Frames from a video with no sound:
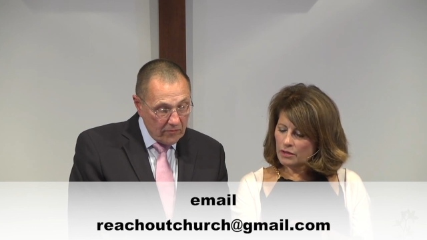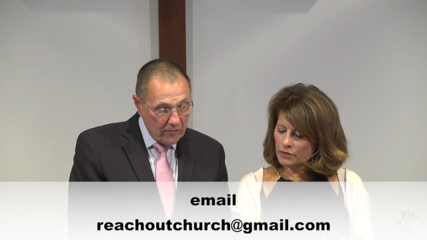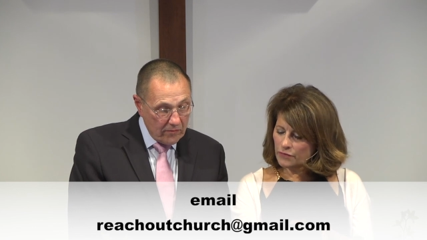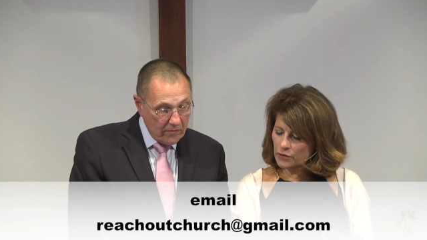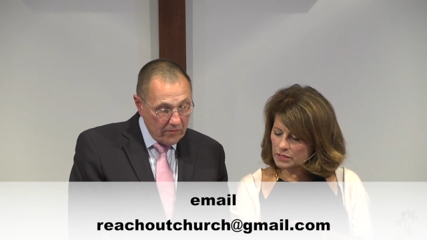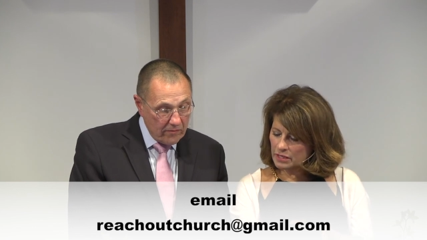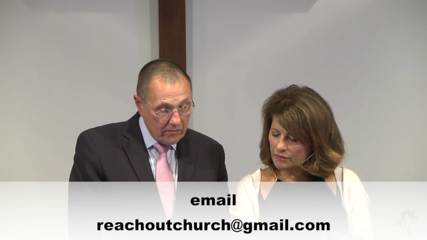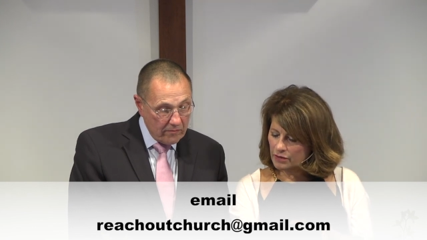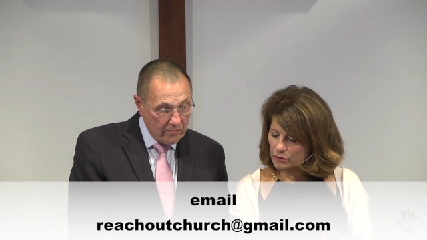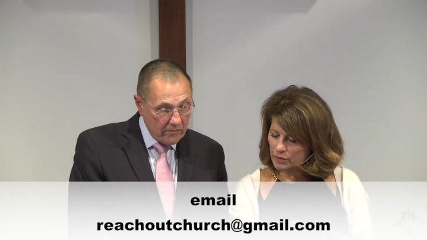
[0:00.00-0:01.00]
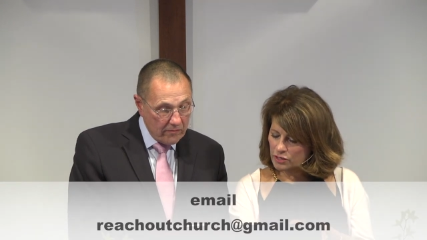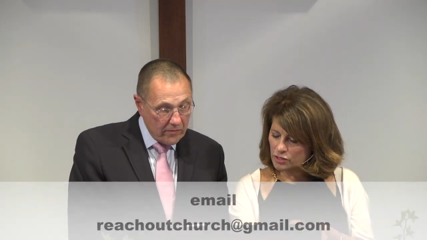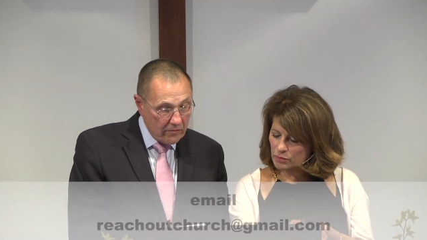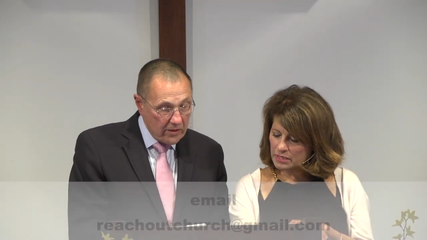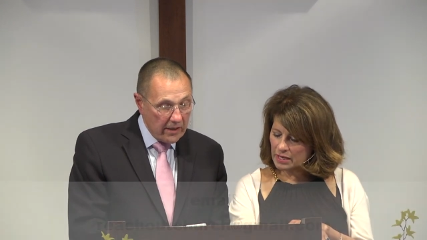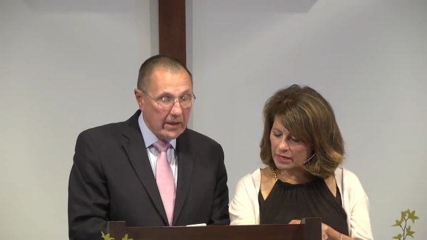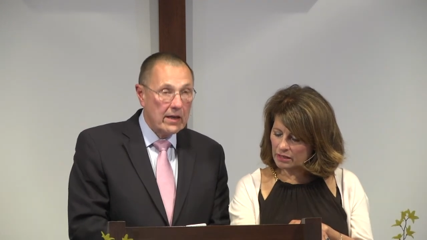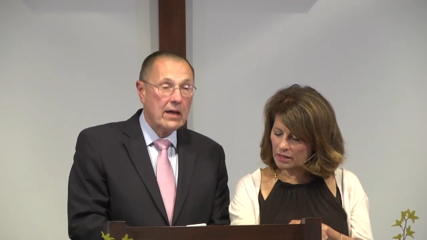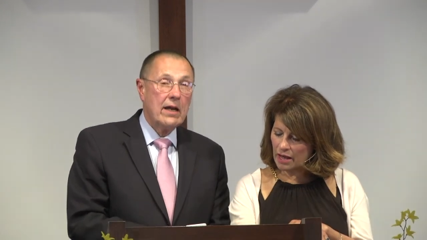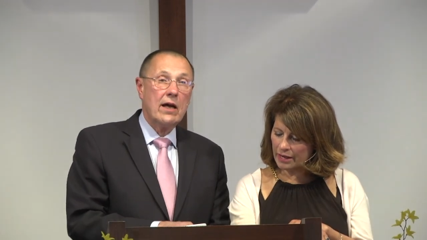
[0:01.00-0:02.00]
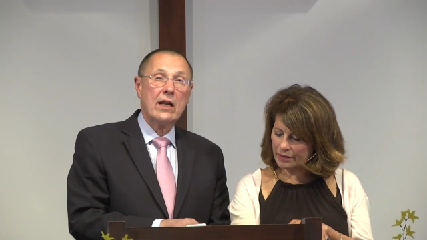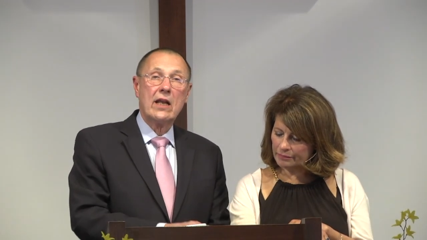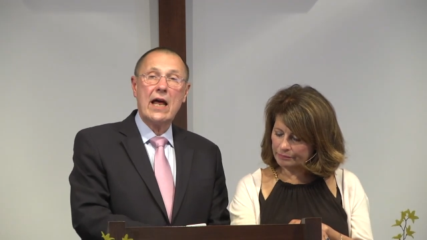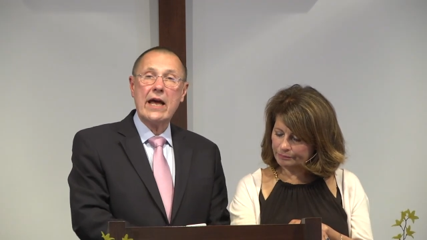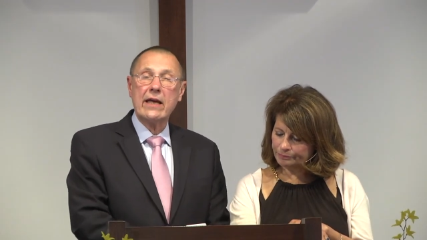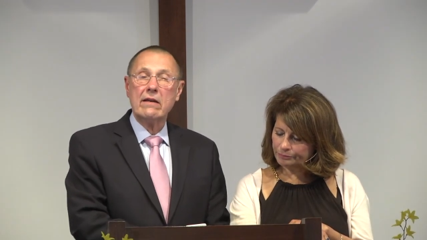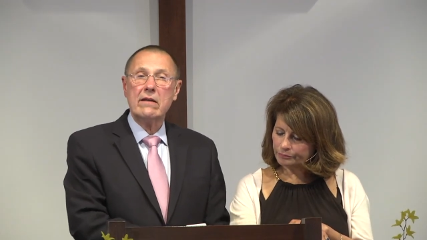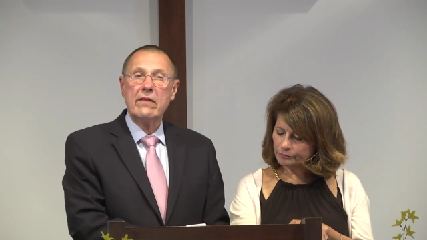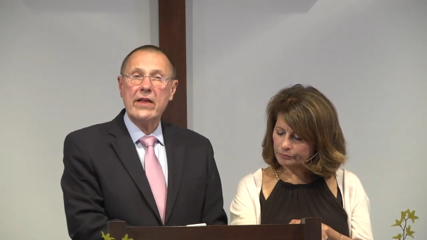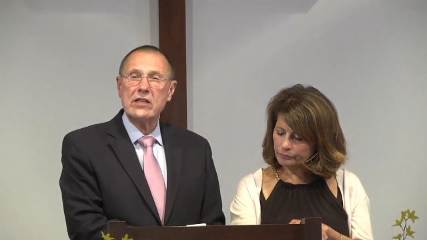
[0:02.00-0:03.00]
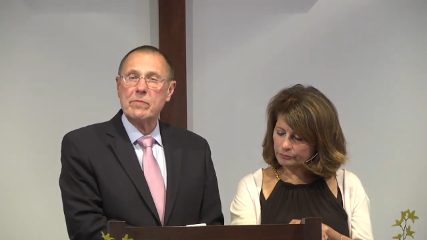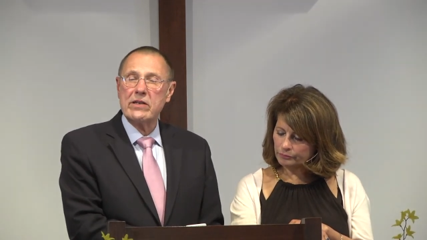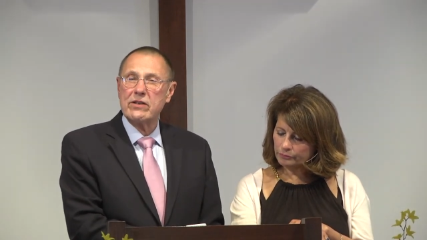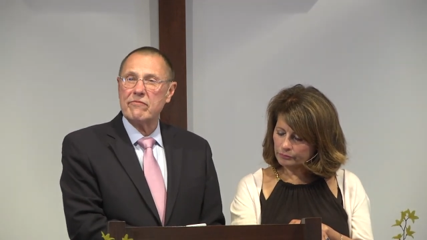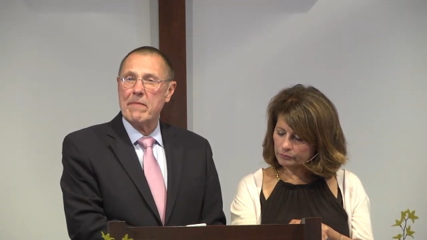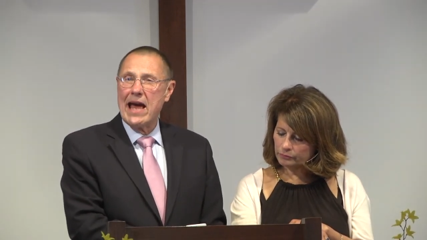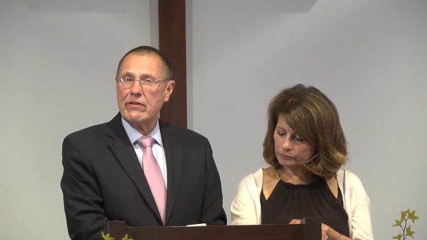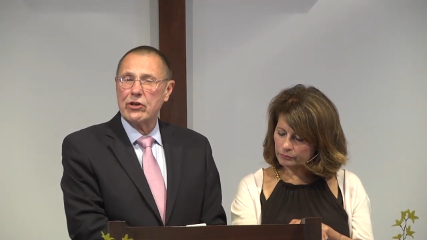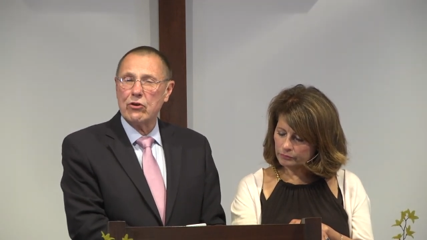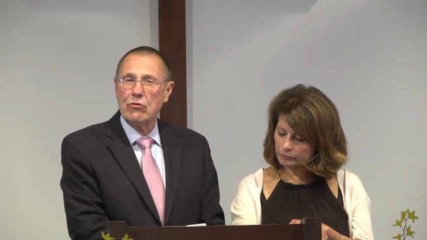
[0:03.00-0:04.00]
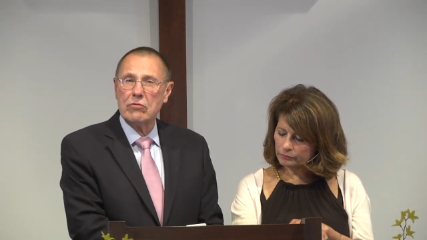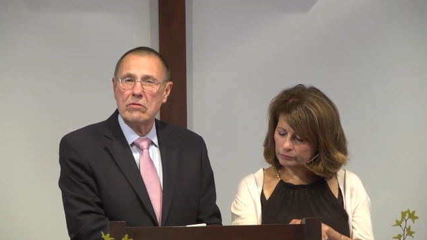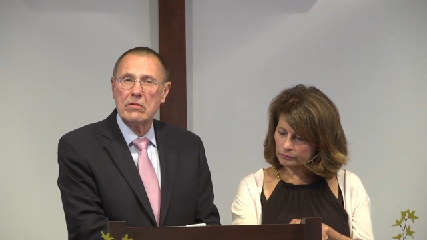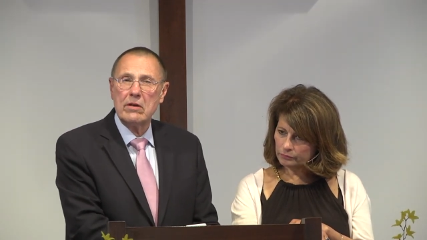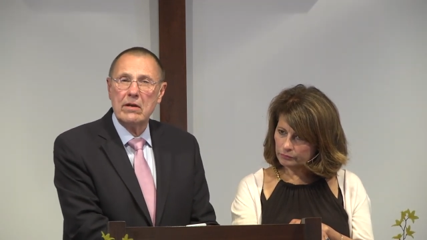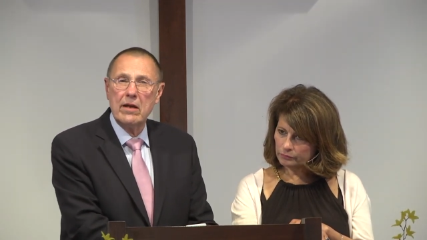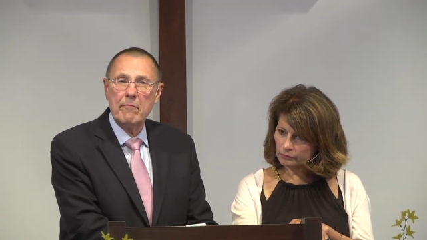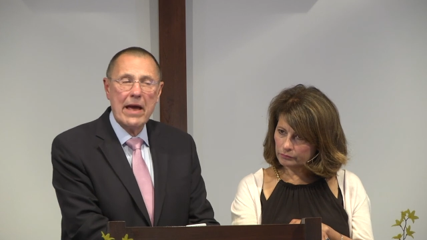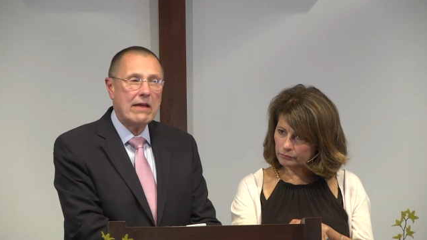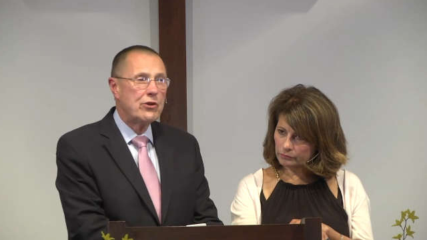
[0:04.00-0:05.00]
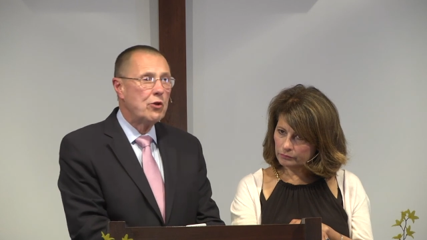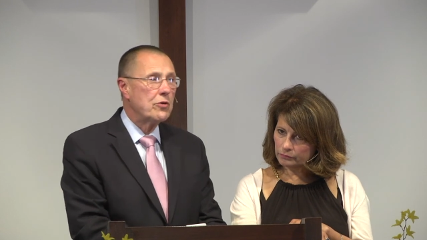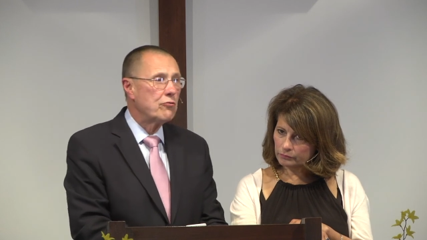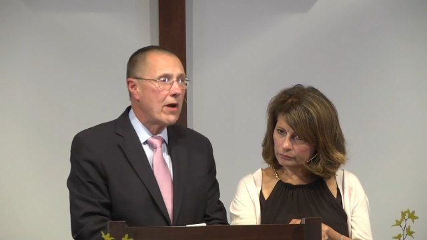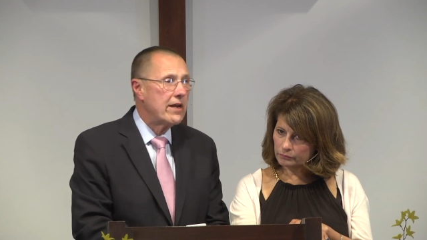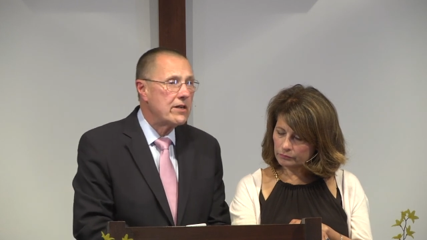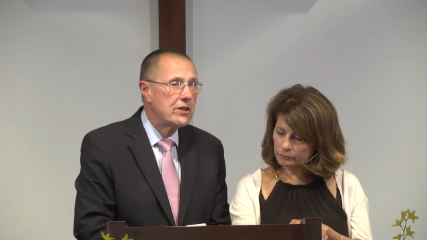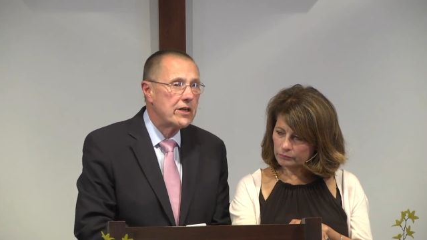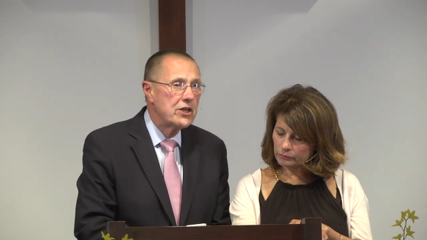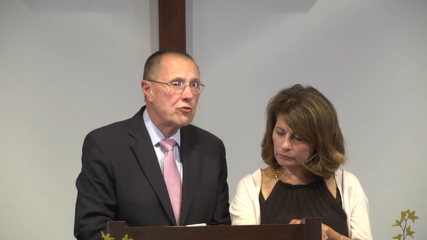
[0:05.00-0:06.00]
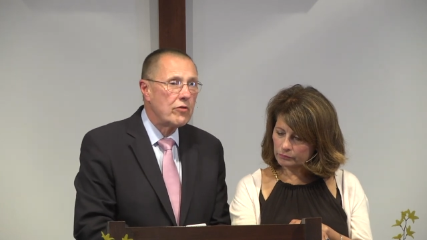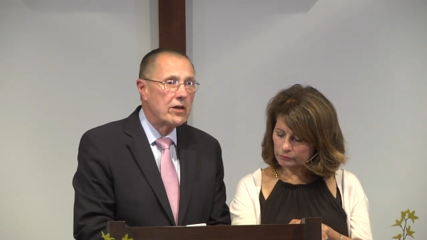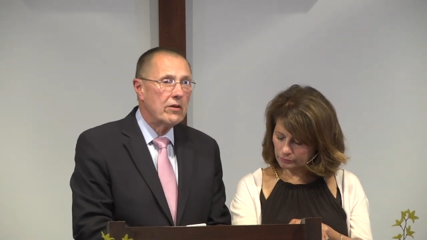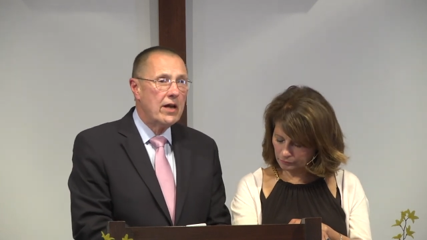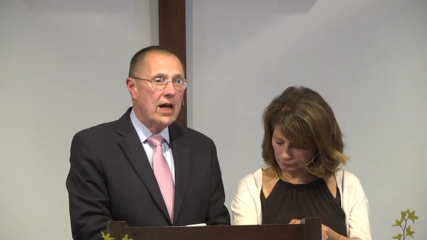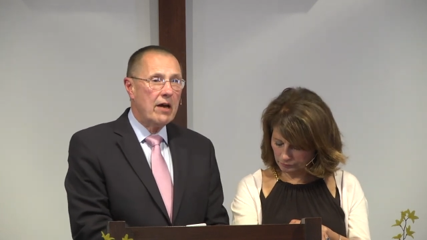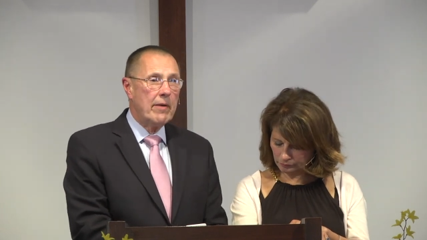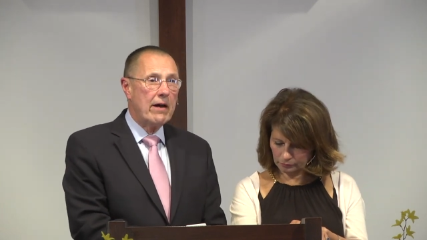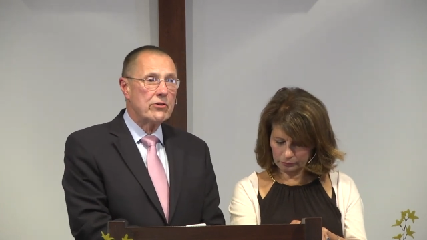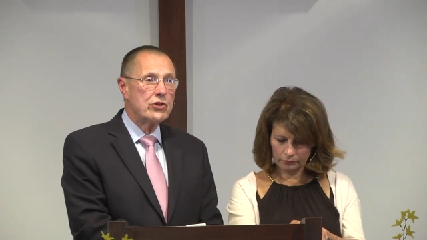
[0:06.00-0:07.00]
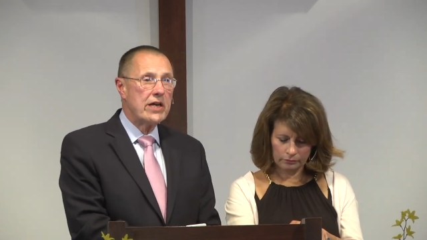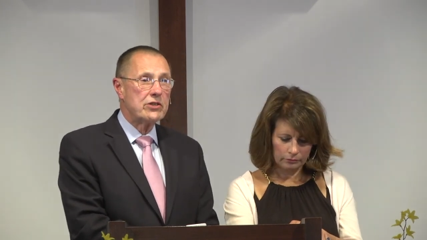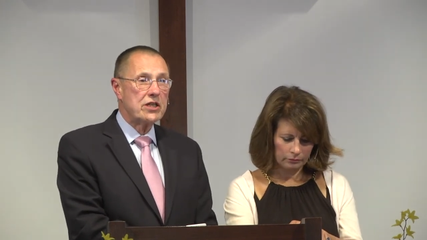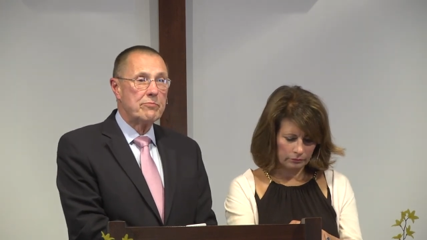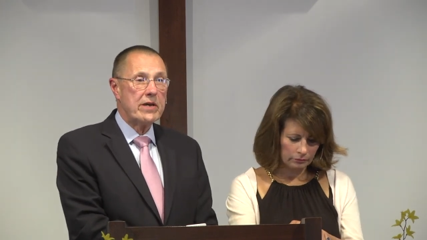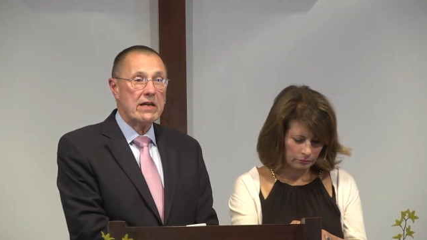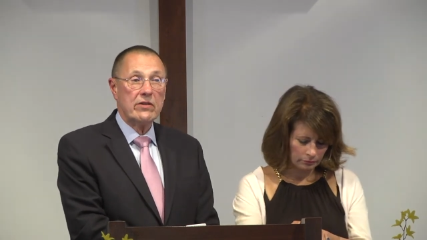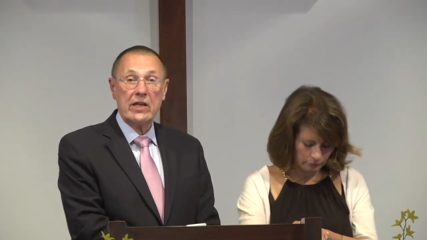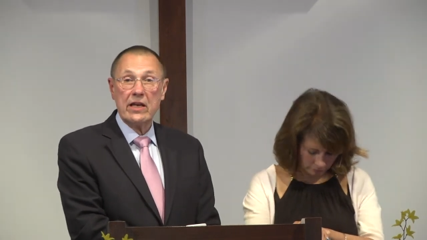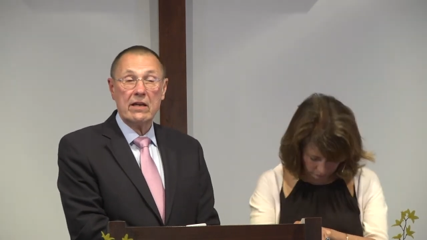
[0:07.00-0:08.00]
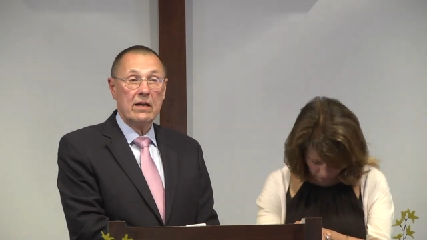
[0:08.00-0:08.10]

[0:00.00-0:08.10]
Speaker 1: The first living creature was like a lion. A lion.
Speaker 2: That speaks of Matthew. Matthew was writing to Israel about Jesus being the